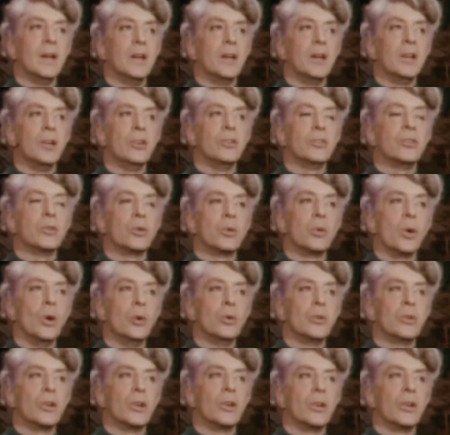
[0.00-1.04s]
is to
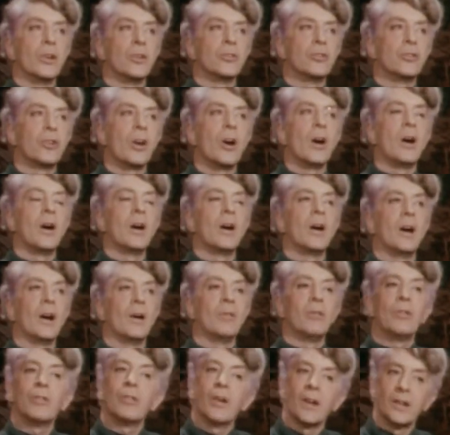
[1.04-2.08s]
quote the char
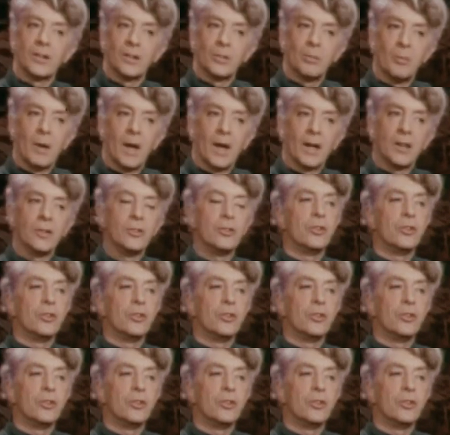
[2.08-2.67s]
of a friend of mine.